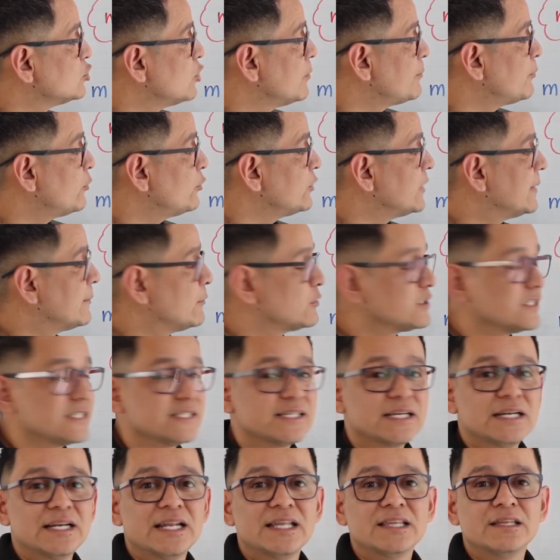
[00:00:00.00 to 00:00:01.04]
the division
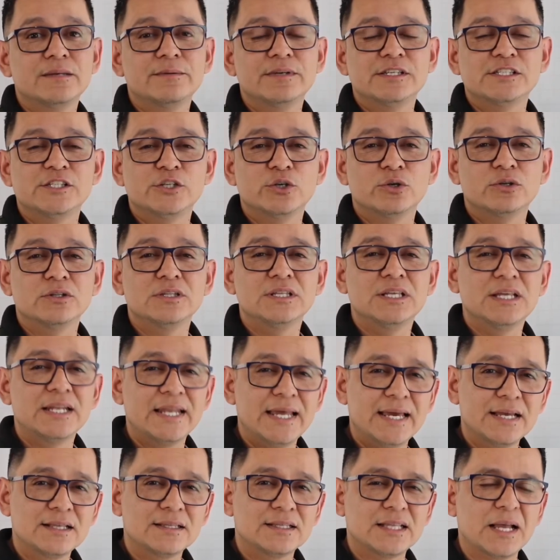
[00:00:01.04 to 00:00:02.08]
directly.
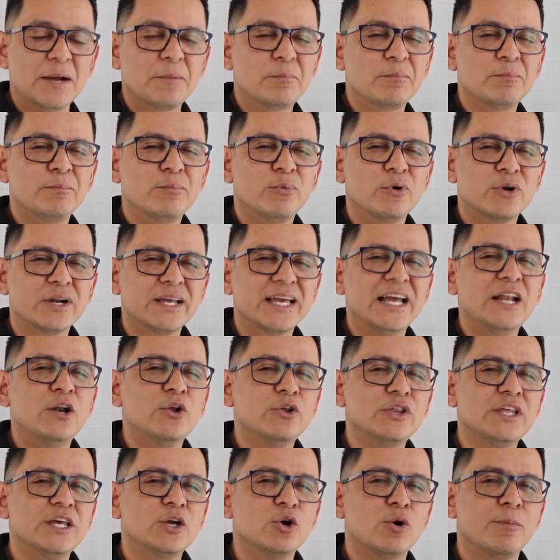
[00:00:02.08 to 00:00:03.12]
Why do I say
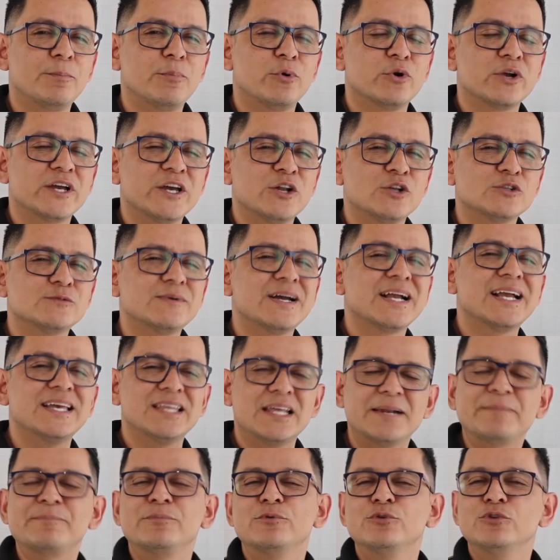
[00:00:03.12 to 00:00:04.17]
that? Because we'll
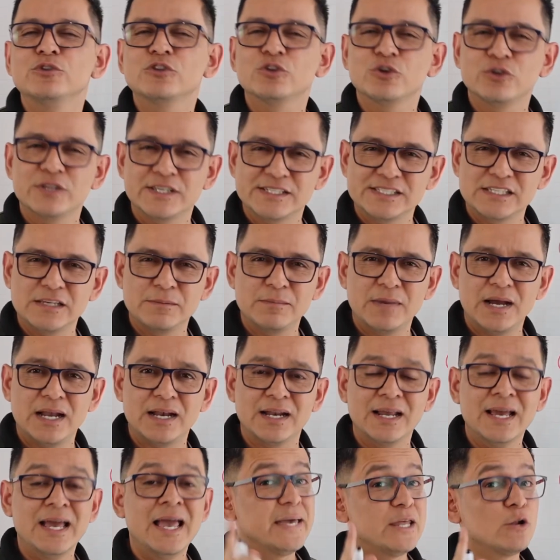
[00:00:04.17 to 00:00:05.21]
end up with a
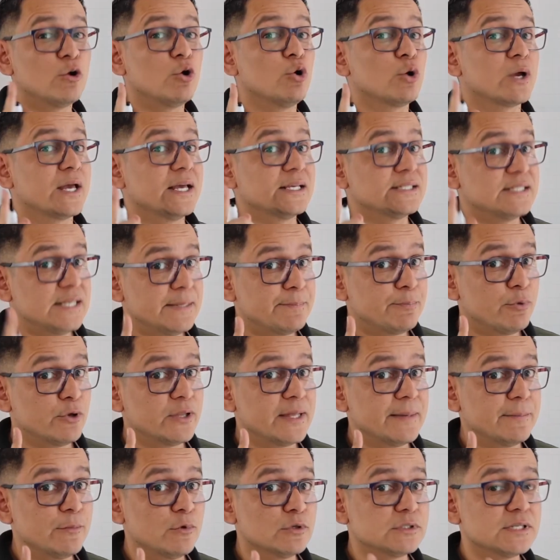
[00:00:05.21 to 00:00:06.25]
decimal, but what we
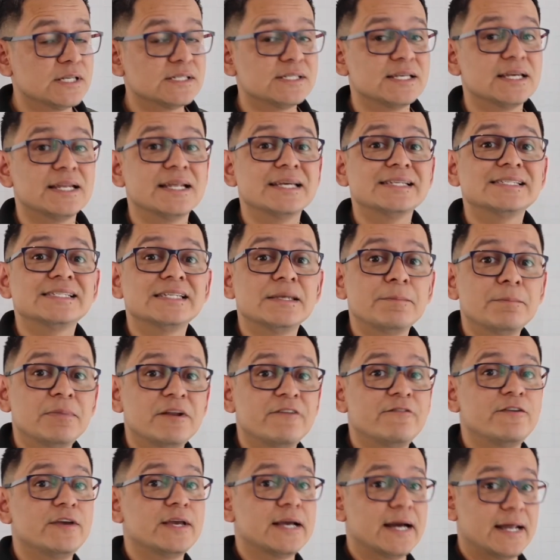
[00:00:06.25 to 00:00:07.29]
can do is
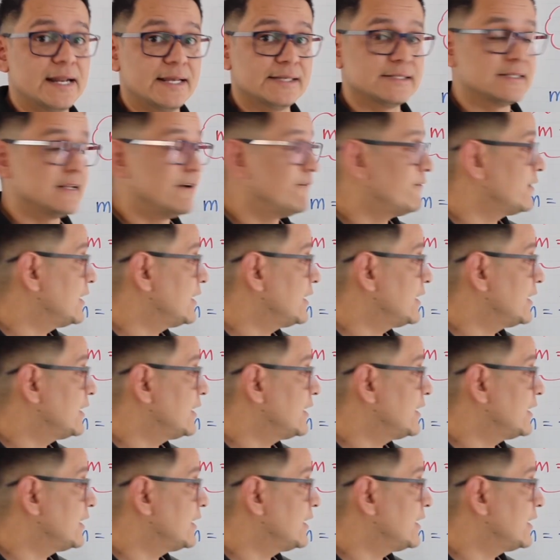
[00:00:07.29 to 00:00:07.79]
simplify this